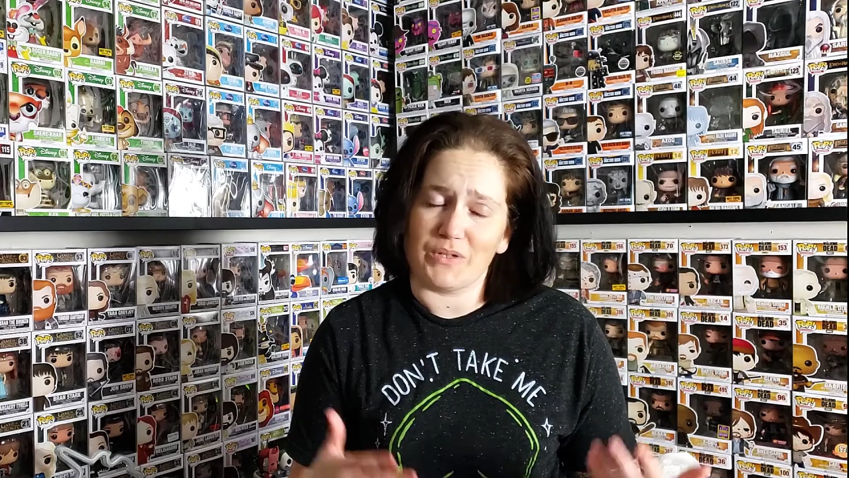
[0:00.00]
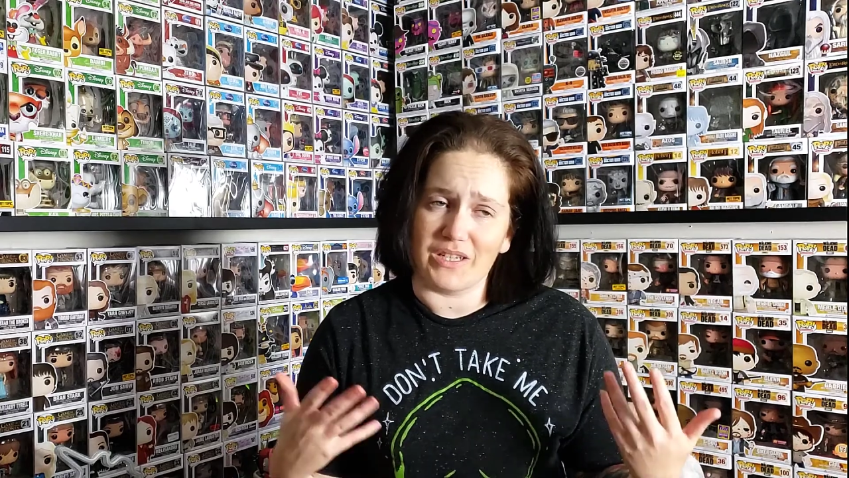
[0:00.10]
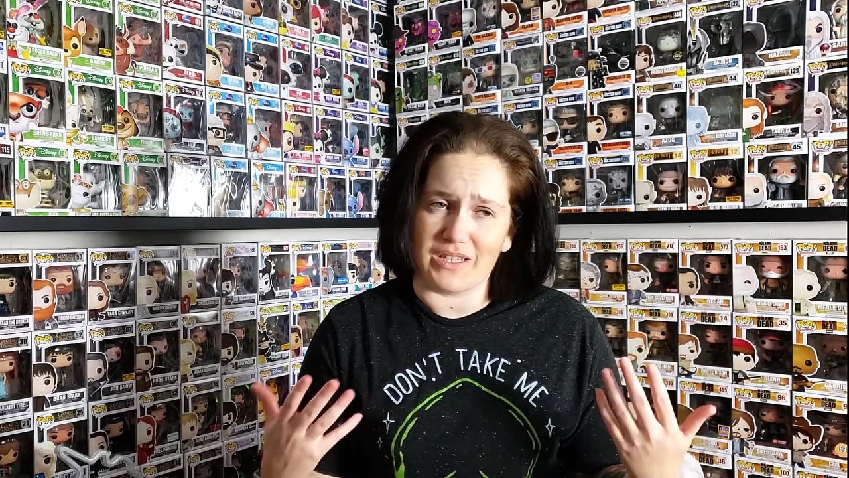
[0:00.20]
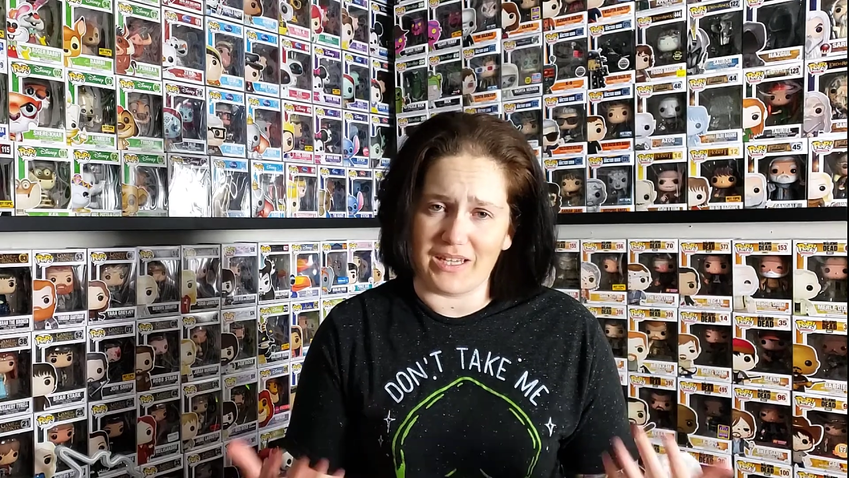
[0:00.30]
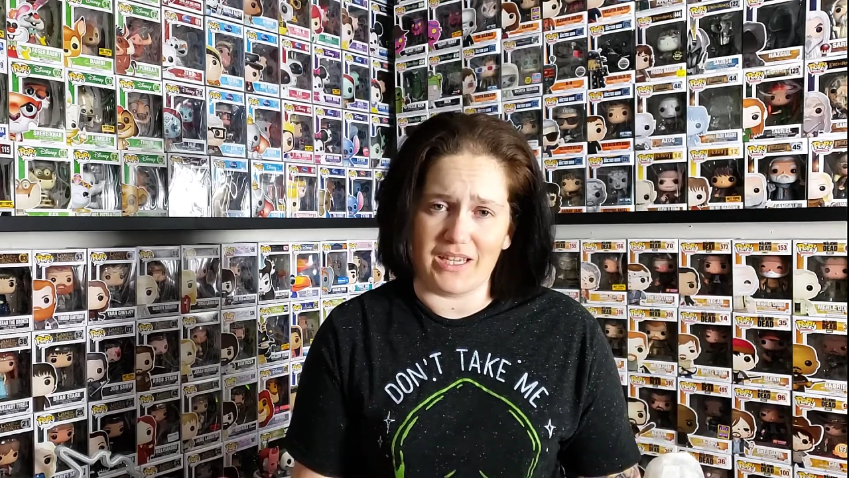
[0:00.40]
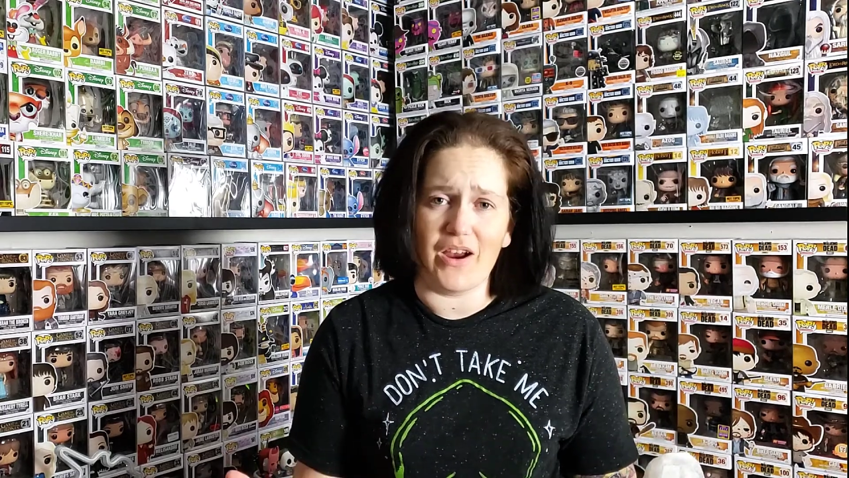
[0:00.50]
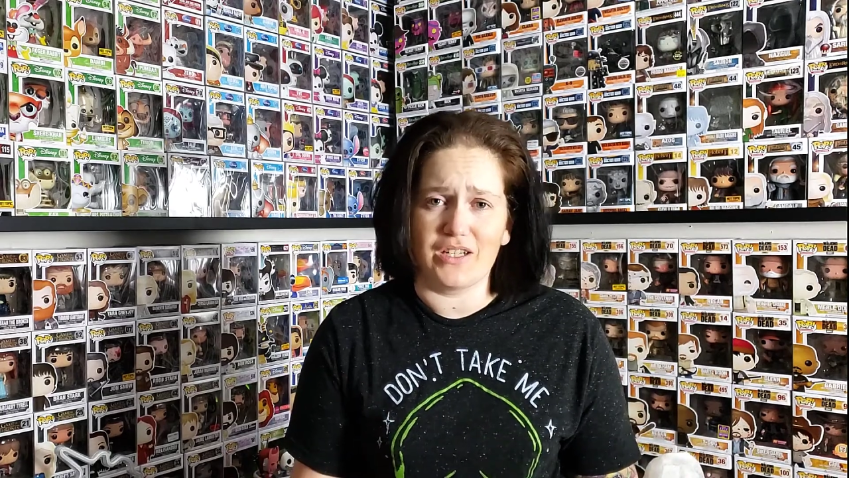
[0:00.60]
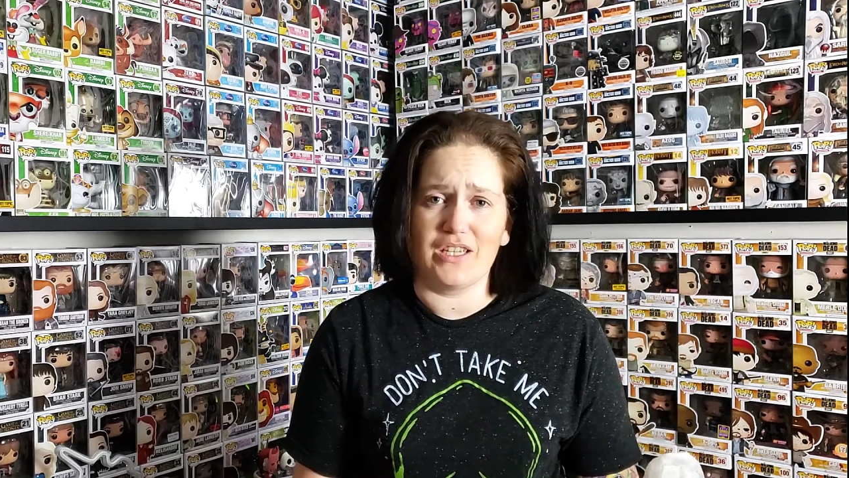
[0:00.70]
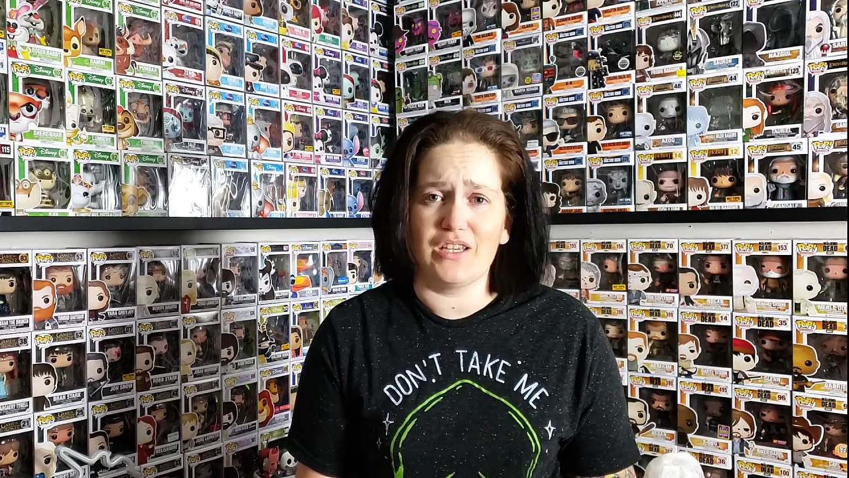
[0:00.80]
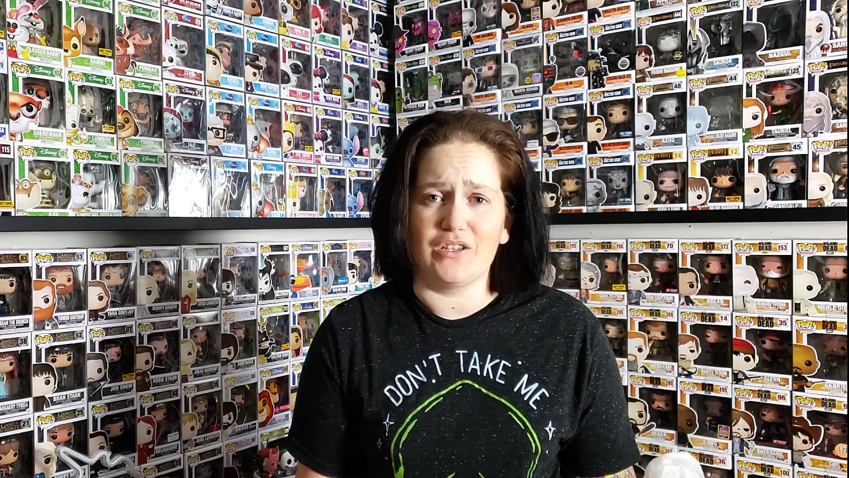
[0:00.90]
because I
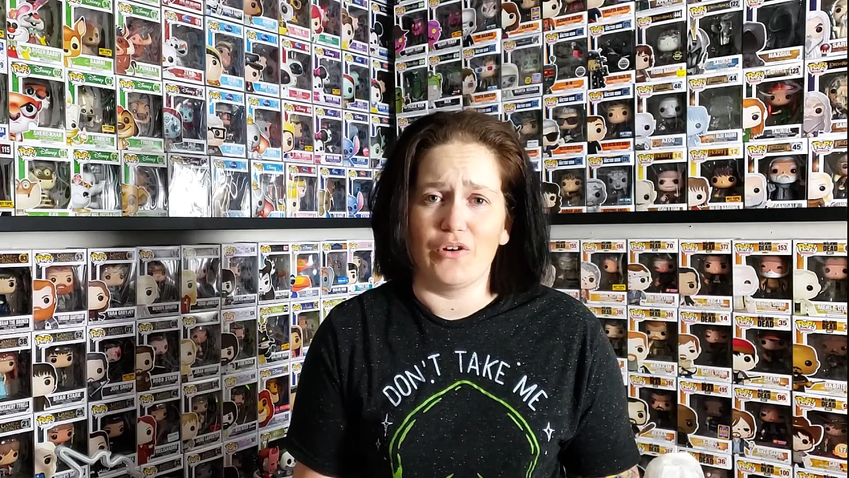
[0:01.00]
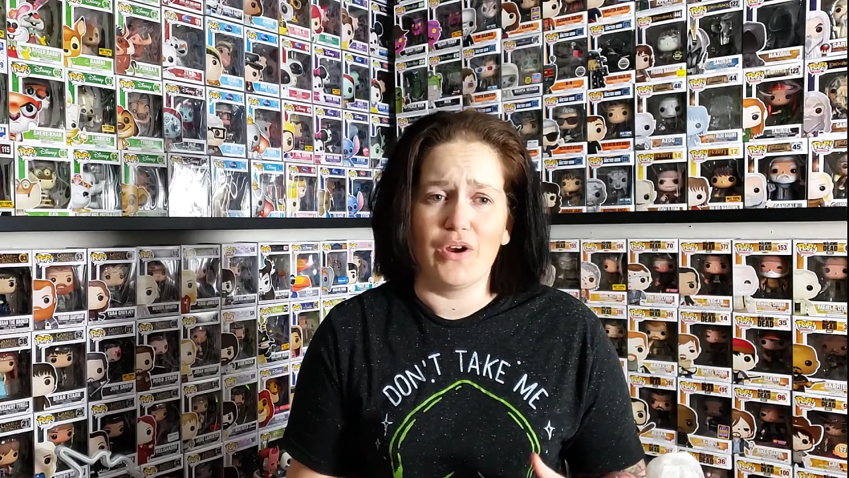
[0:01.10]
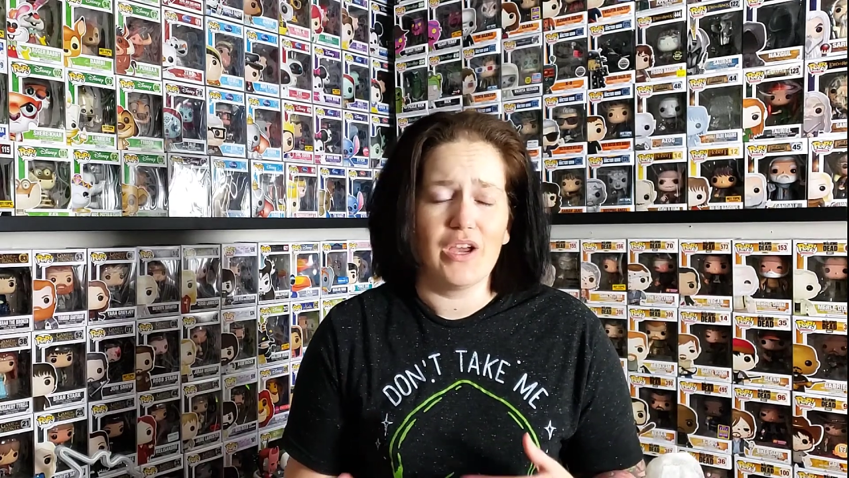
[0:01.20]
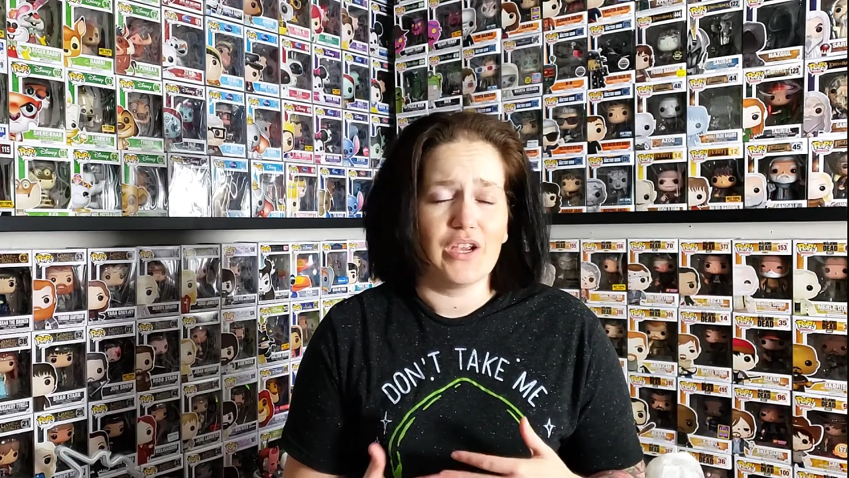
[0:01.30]
guarantee you,